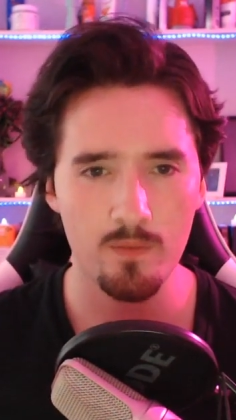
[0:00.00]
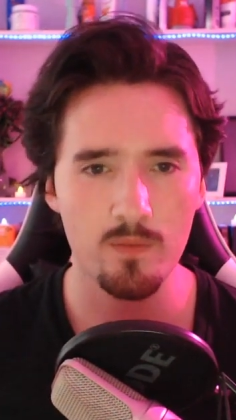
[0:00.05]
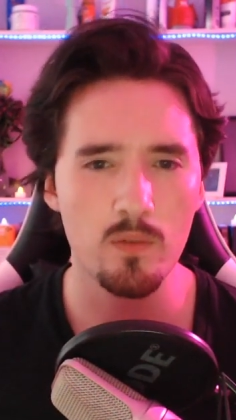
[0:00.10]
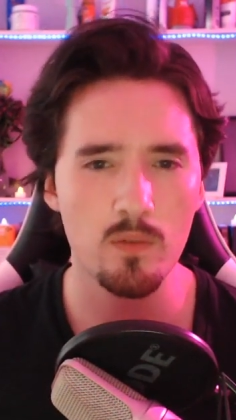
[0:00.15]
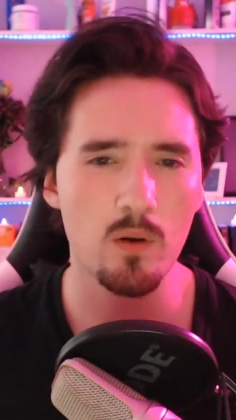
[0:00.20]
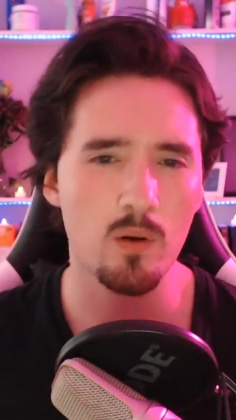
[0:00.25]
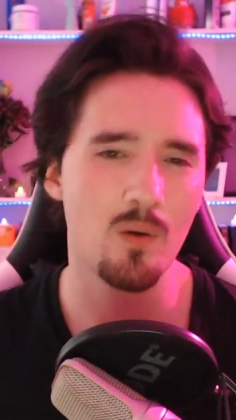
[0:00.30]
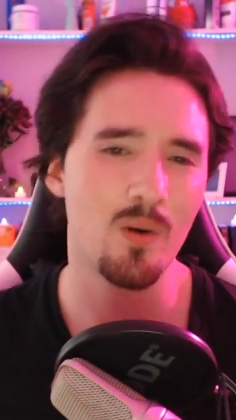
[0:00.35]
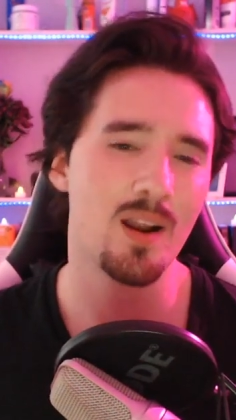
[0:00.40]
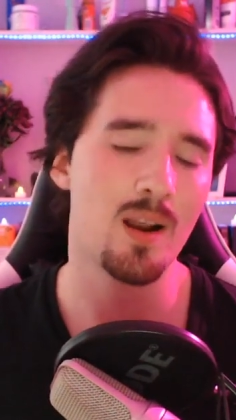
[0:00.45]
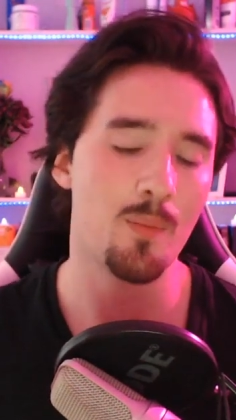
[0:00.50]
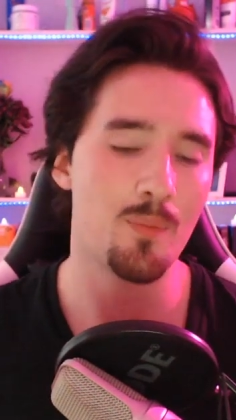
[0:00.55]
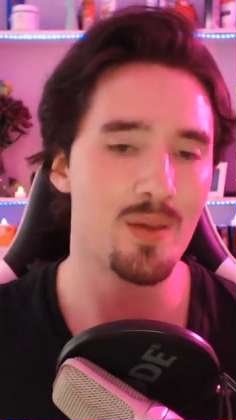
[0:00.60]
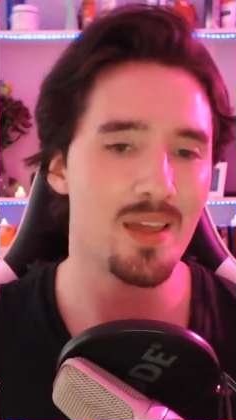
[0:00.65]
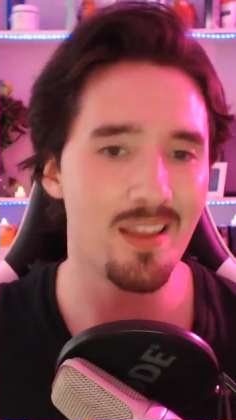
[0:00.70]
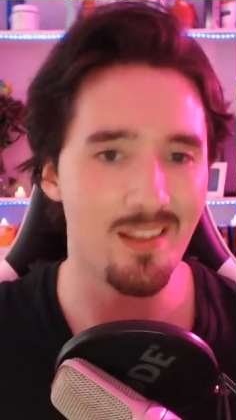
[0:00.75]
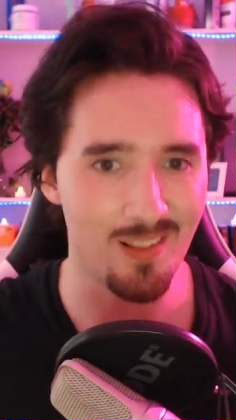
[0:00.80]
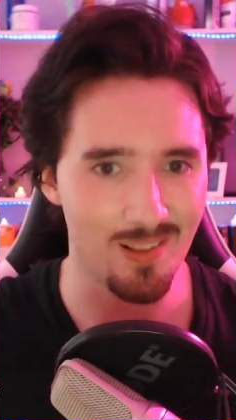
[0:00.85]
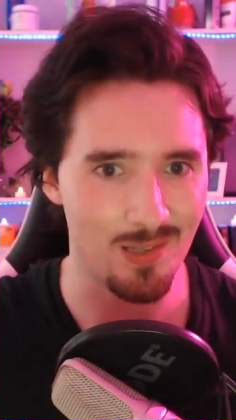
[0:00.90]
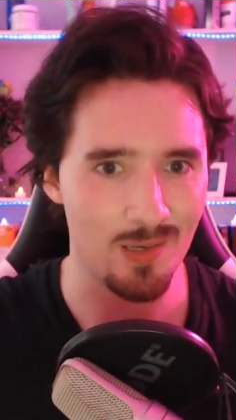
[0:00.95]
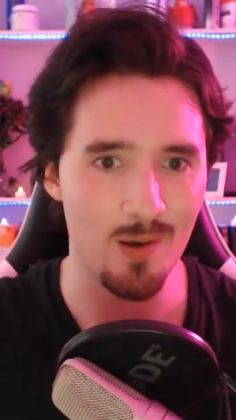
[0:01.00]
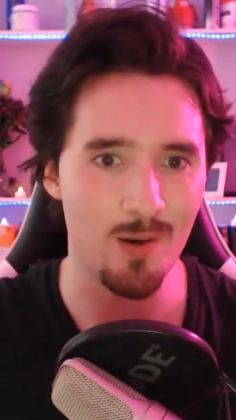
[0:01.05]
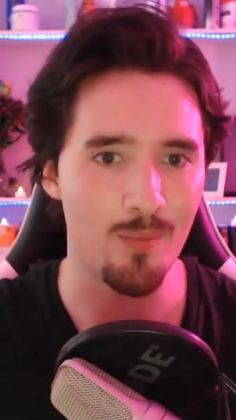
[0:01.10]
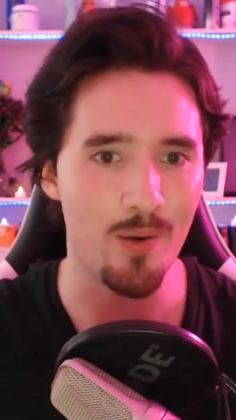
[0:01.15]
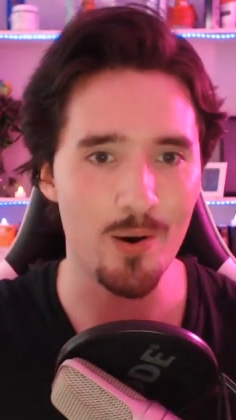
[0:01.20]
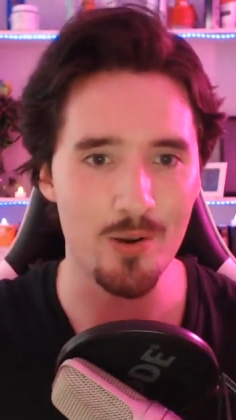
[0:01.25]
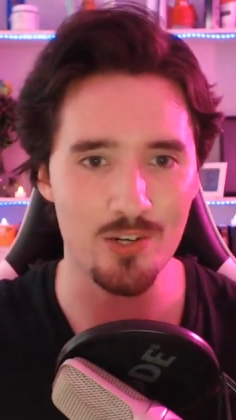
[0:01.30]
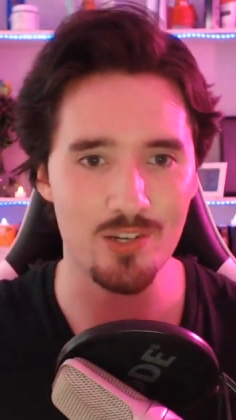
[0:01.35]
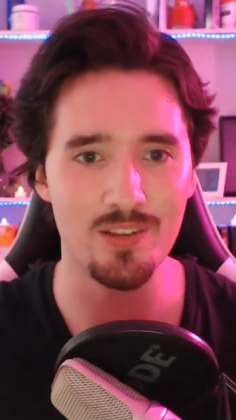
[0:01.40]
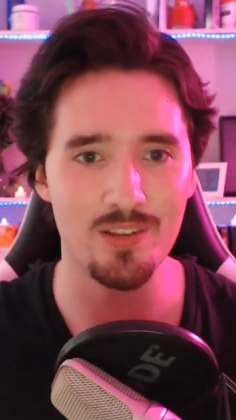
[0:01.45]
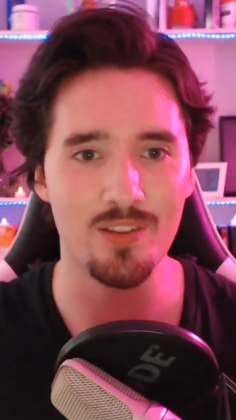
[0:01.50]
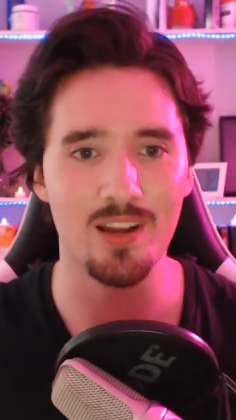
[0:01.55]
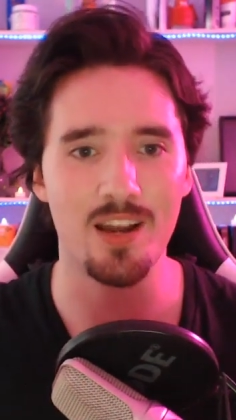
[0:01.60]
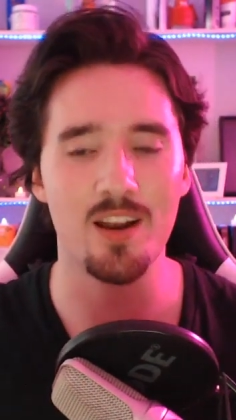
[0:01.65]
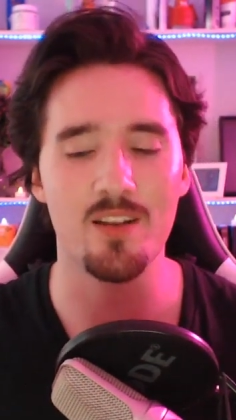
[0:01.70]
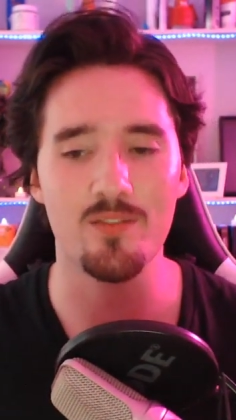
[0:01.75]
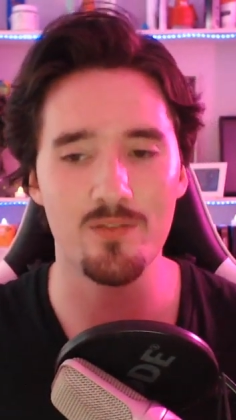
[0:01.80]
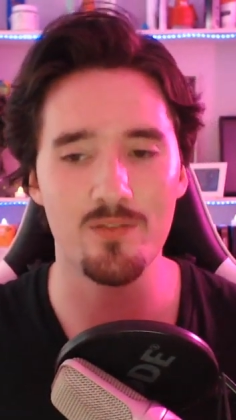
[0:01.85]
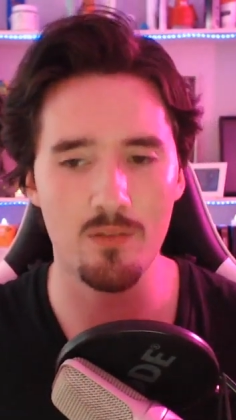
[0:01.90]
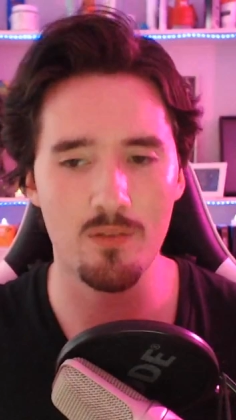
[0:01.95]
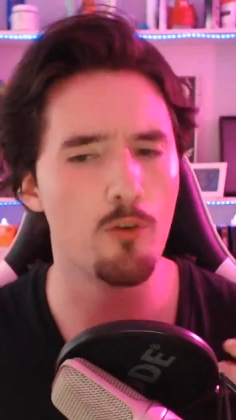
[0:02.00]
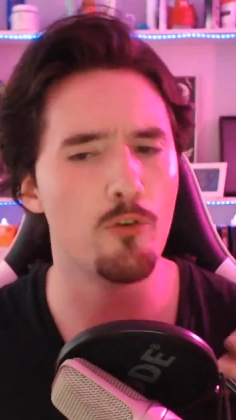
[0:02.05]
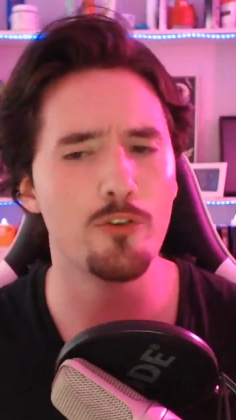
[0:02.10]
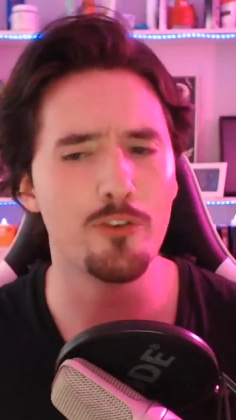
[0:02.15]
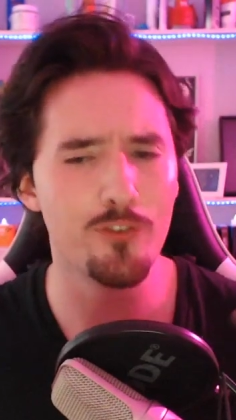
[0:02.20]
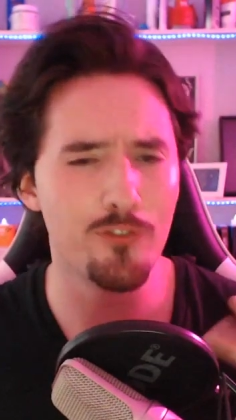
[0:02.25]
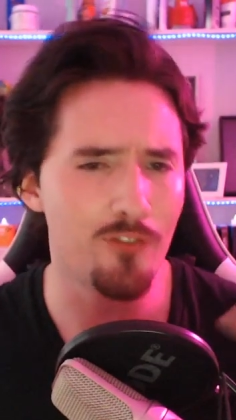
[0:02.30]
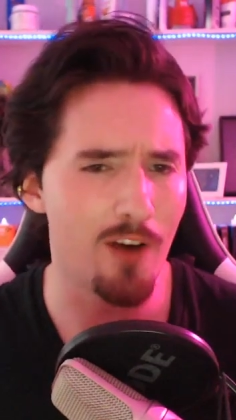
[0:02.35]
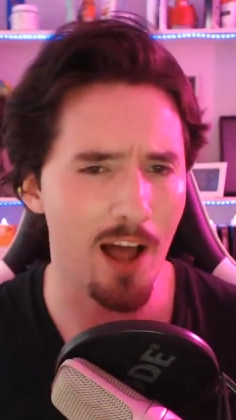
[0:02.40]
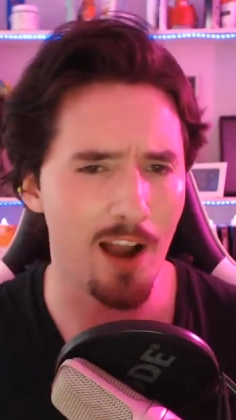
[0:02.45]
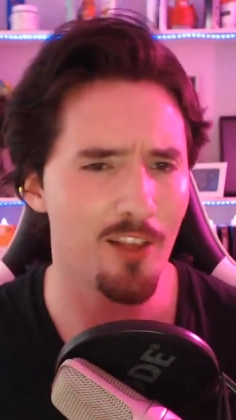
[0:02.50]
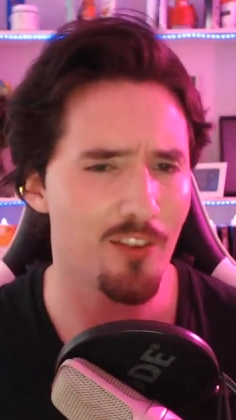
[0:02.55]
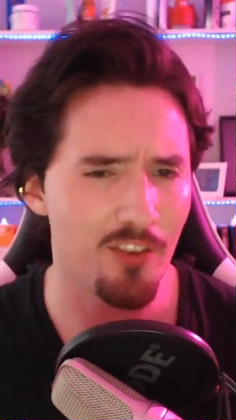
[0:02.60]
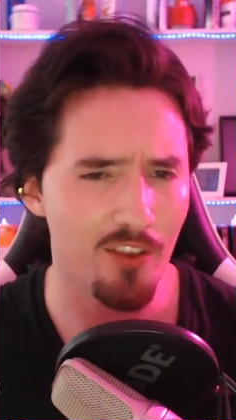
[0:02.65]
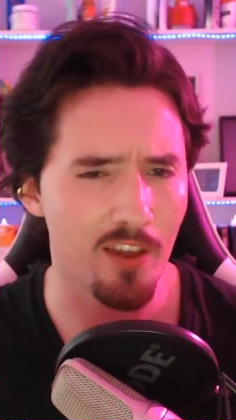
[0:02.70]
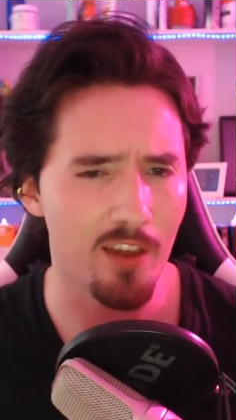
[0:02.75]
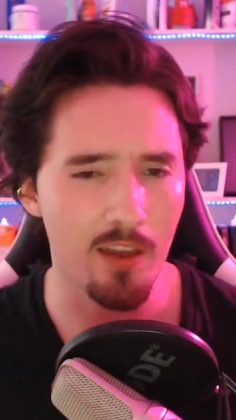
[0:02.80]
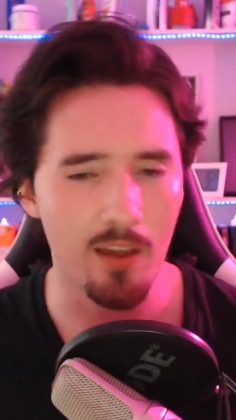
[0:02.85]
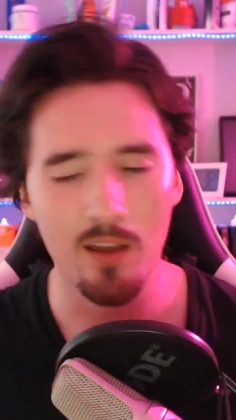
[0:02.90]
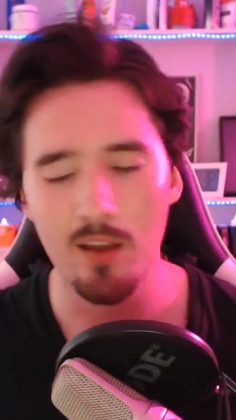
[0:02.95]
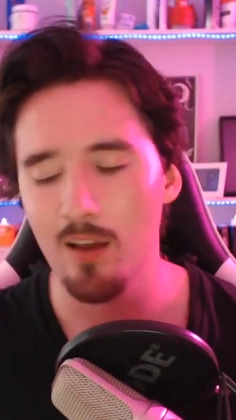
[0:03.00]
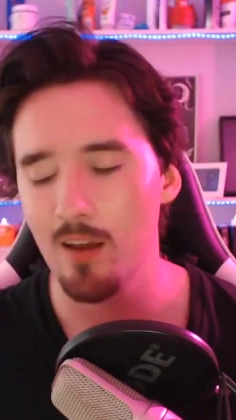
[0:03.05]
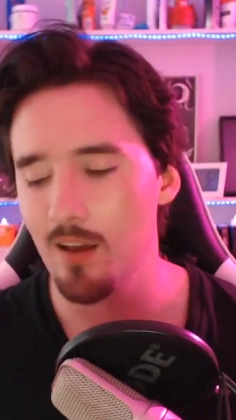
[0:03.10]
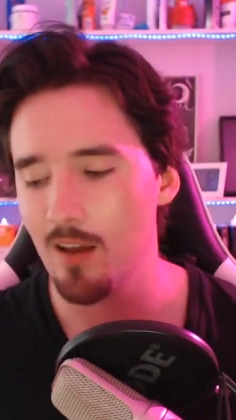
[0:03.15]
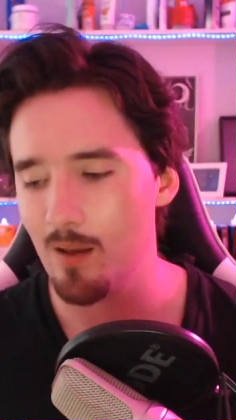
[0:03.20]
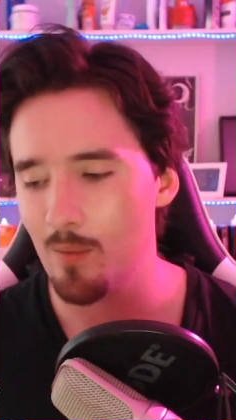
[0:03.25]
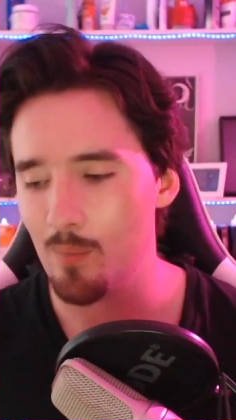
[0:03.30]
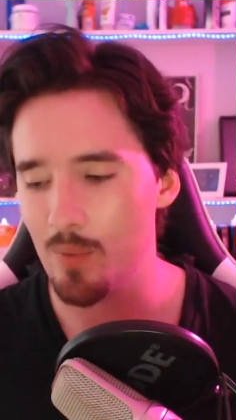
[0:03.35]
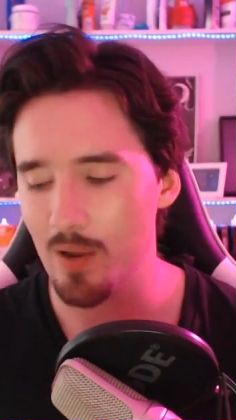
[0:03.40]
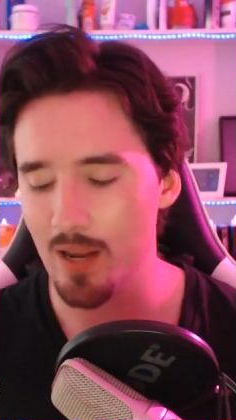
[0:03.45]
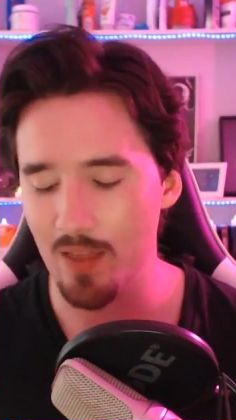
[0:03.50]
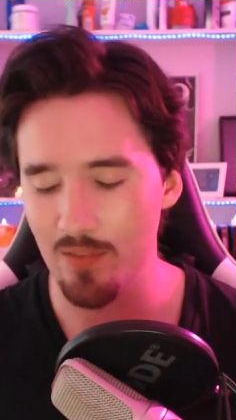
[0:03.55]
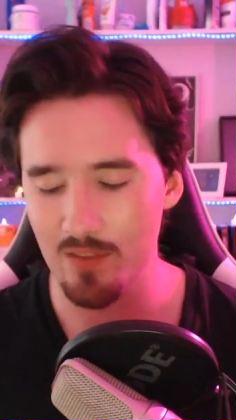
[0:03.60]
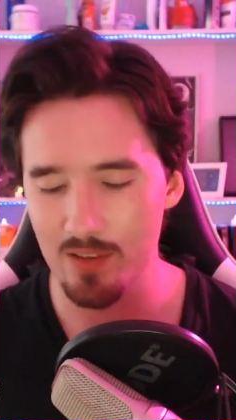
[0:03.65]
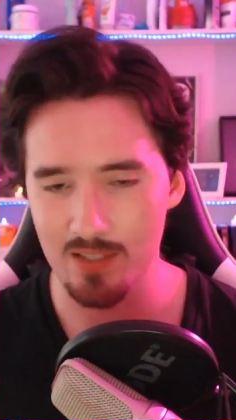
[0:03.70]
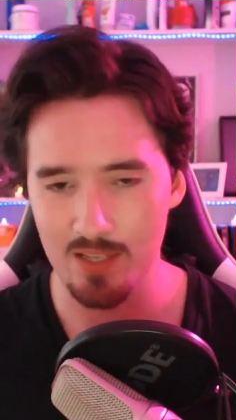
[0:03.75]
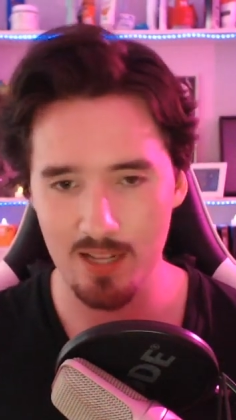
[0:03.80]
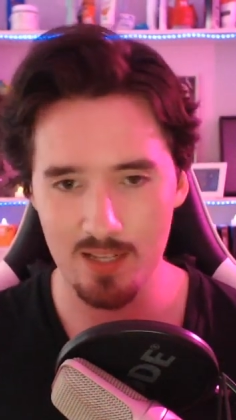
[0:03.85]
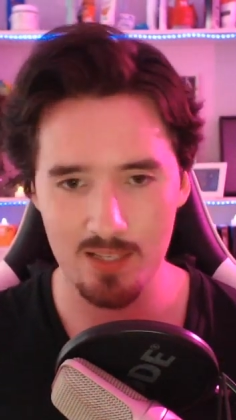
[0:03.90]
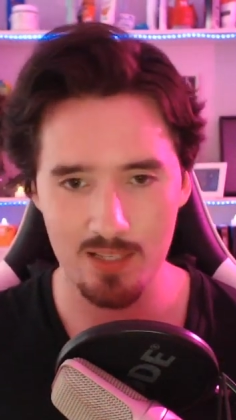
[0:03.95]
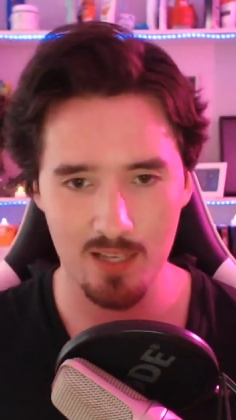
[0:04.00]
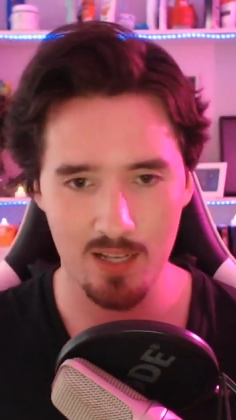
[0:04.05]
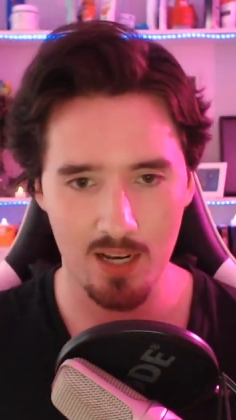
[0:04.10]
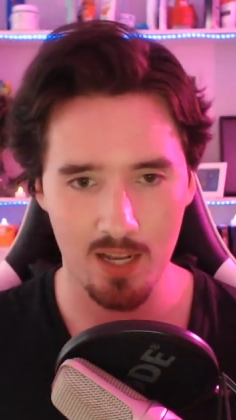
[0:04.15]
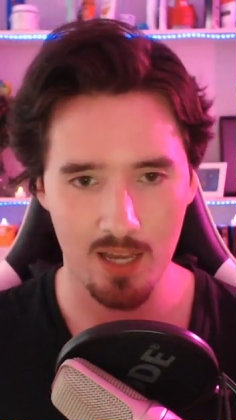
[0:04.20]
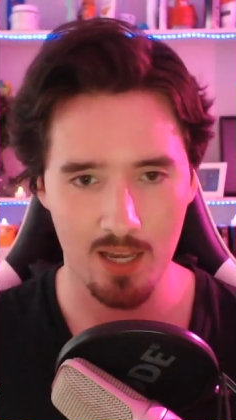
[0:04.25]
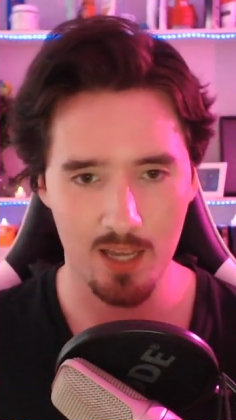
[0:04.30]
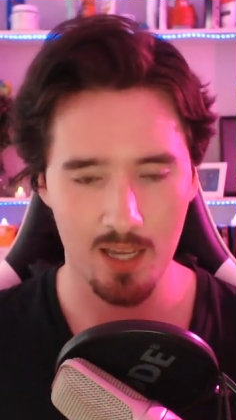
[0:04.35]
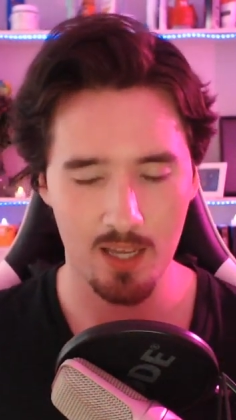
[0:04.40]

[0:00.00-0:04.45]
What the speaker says: not quite appeal to emotion in the kind of to fallacy, but in the sense that like